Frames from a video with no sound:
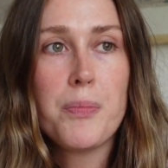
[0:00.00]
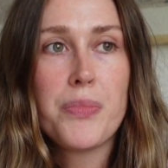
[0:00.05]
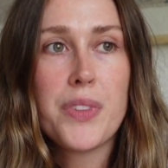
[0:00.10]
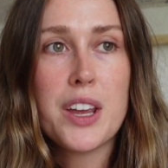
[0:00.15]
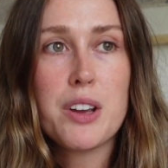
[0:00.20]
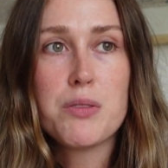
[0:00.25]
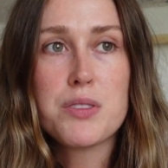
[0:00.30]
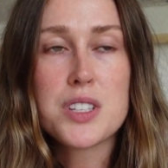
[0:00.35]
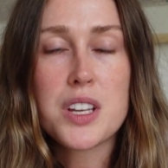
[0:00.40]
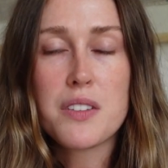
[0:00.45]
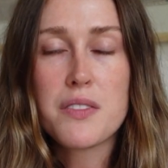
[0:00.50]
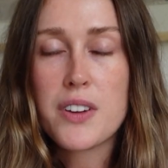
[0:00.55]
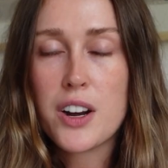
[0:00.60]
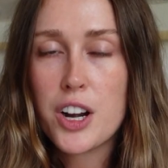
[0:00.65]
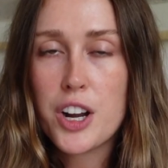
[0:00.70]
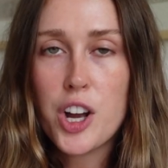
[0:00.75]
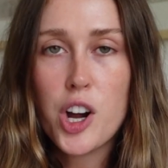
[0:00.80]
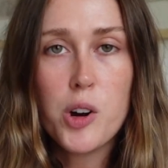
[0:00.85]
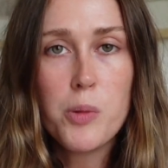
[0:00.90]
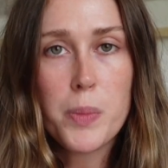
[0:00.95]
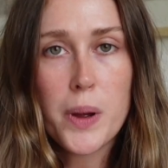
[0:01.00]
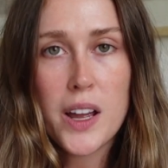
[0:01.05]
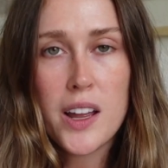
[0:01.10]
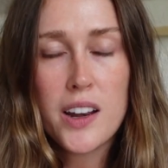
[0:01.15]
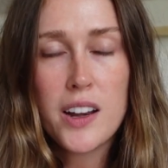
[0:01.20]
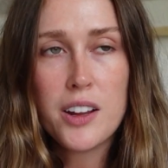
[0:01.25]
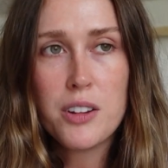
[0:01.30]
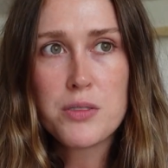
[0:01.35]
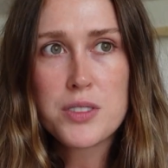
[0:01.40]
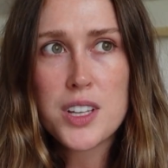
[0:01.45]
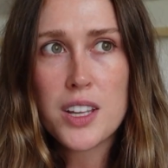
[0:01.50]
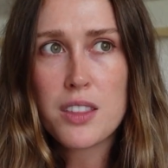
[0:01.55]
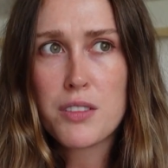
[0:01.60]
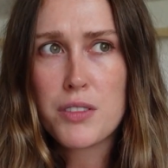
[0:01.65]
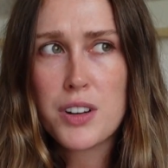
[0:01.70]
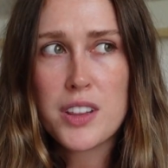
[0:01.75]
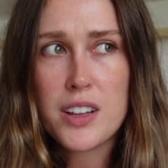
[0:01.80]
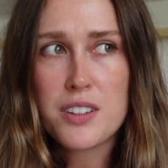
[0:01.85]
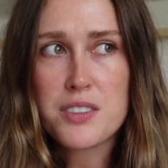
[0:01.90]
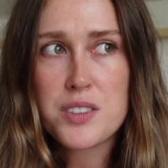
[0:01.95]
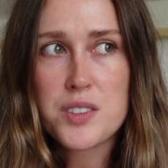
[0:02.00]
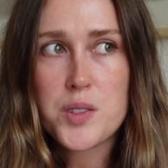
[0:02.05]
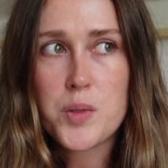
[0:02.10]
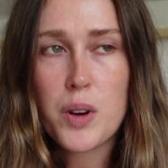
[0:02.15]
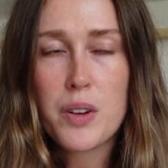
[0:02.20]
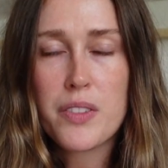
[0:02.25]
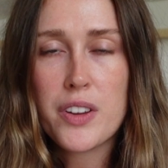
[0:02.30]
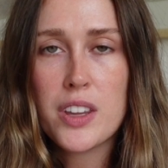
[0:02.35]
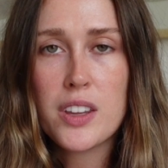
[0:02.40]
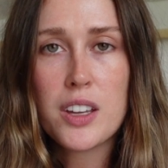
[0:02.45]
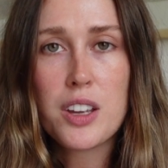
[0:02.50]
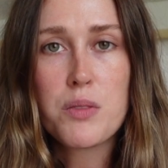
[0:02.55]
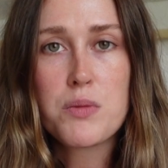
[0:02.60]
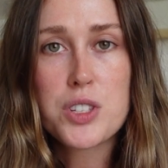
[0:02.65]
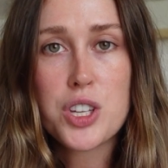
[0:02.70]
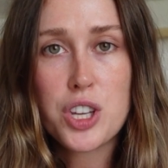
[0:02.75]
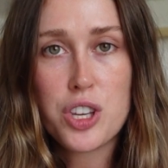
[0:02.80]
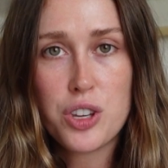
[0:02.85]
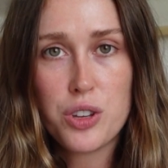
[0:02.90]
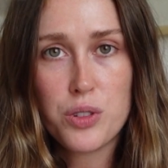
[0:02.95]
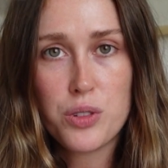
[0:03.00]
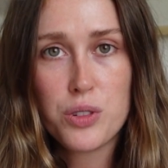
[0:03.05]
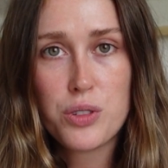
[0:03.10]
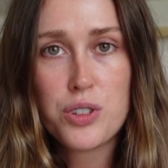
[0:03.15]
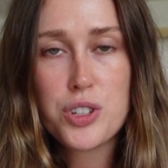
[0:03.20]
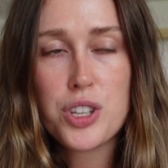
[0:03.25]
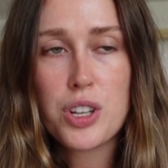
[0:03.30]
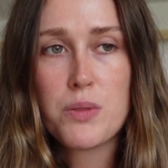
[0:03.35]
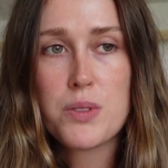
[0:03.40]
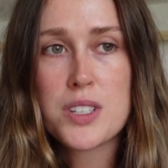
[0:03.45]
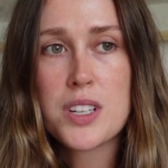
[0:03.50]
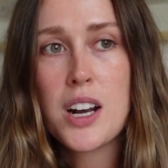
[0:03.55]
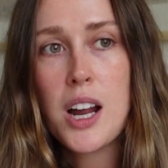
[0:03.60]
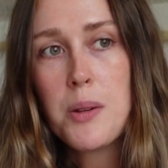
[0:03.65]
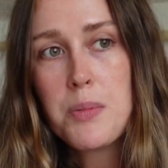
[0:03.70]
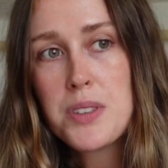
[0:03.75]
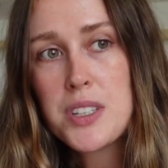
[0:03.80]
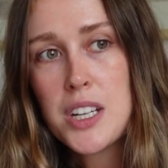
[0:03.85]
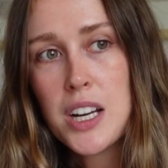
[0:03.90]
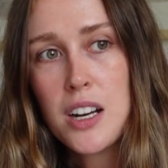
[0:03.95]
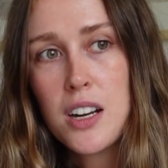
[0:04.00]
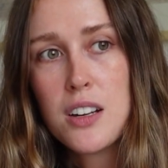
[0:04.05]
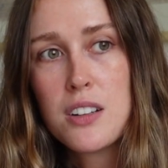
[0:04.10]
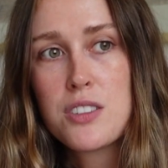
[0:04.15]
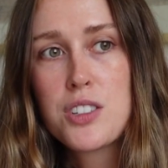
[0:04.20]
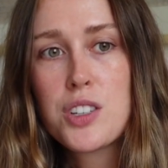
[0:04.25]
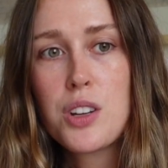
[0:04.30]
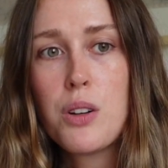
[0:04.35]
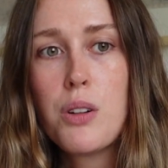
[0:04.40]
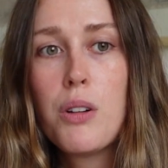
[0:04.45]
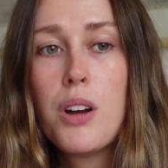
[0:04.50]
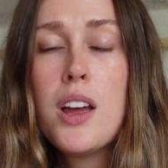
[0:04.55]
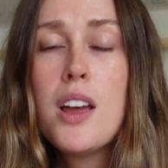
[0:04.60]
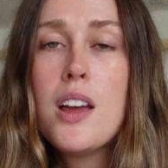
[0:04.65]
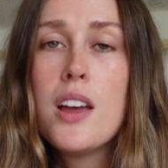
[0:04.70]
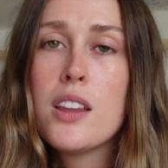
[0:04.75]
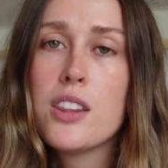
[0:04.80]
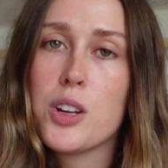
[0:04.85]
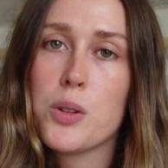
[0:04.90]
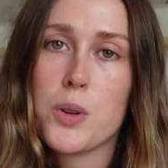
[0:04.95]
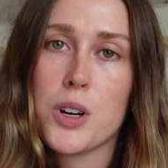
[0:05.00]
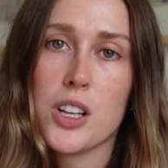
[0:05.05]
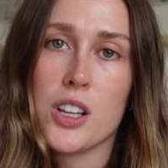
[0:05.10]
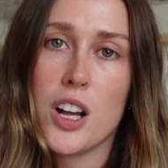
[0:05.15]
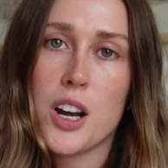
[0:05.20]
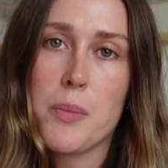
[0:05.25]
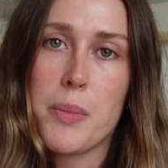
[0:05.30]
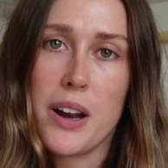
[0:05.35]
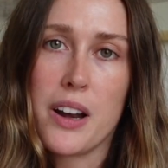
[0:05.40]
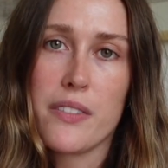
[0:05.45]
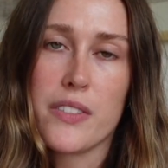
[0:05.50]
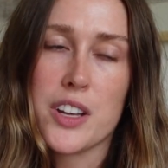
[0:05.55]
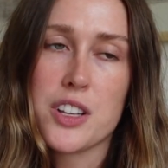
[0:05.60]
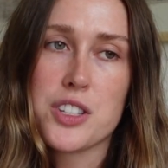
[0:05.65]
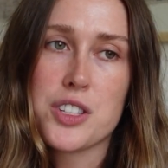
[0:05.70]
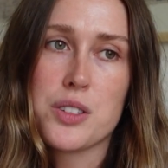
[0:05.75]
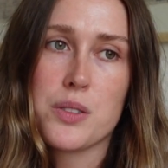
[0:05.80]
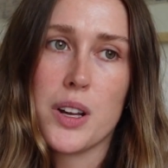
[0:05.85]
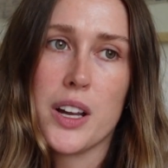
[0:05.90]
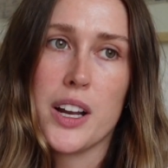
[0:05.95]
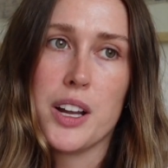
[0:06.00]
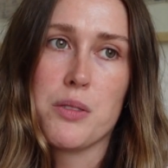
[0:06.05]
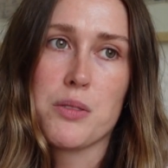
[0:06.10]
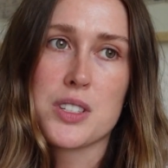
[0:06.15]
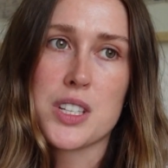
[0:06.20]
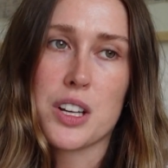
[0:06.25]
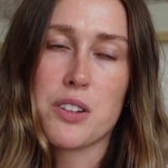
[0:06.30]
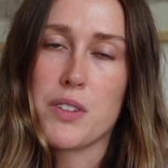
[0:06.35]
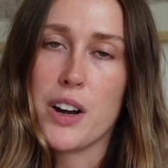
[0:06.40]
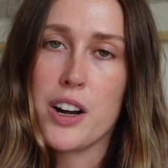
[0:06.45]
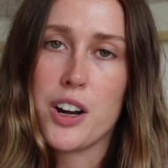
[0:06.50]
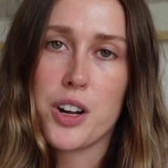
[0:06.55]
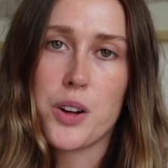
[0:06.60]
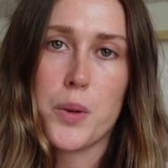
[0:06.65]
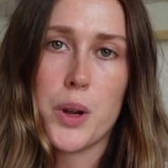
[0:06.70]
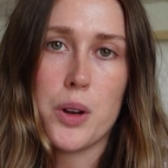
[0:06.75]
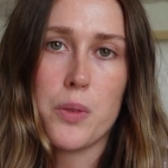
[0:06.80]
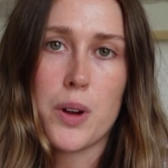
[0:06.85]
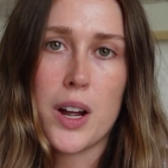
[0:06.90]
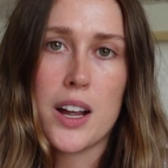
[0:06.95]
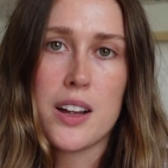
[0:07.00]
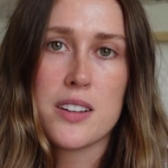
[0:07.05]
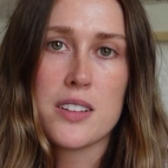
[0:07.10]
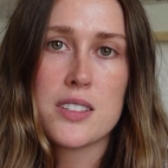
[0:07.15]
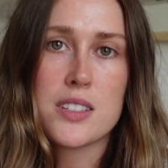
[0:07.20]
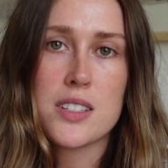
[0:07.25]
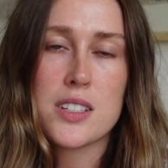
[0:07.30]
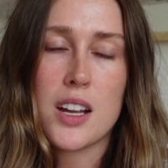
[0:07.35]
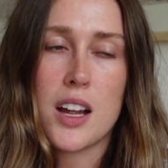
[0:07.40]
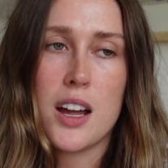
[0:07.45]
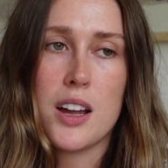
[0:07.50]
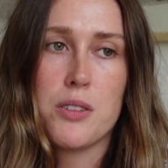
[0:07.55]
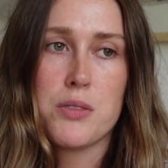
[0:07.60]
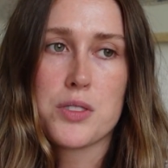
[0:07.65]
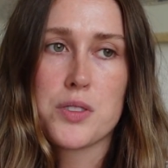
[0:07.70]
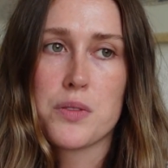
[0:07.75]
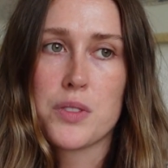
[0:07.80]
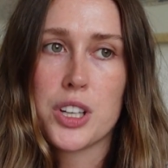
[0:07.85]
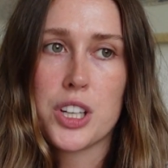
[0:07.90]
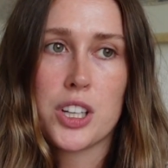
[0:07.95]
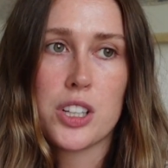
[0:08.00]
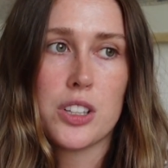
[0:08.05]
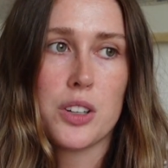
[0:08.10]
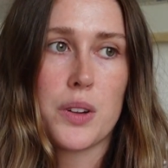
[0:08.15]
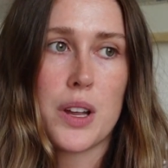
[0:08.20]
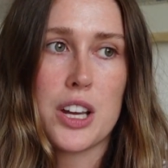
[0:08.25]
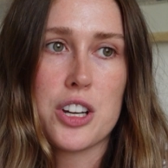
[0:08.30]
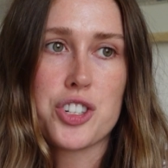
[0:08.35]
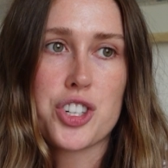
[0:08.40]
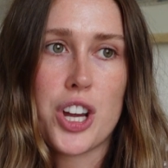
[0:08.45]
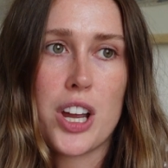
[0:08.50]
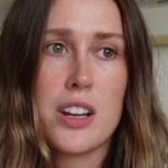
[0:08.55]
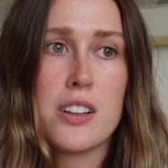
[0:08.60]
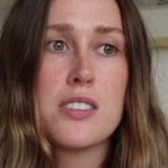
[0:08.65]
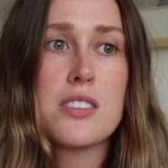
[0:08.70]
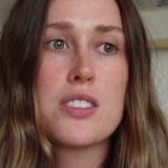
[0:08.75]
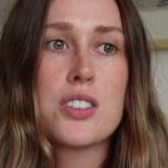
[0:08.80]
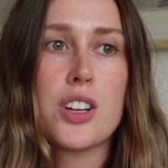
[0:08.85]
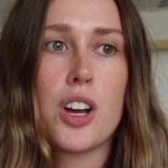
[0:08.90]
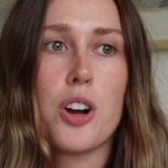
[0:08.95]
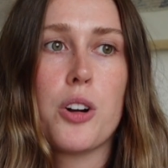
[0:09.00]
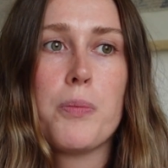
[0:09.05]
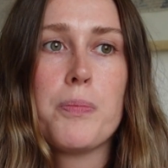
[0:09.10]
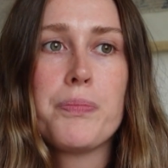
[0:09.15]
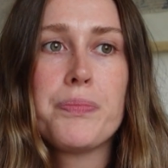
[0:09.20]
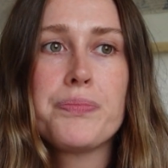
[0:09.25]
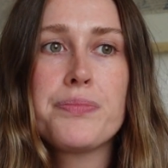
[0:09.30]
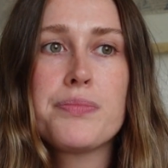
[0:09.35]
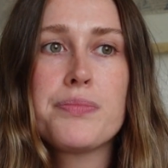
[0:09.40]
It was like very open. It was like 3,000 square feet. Like it was huge. There was an upstairs, so there were a lot of benefits to it. It was like right on Queen West. It was a really good location. So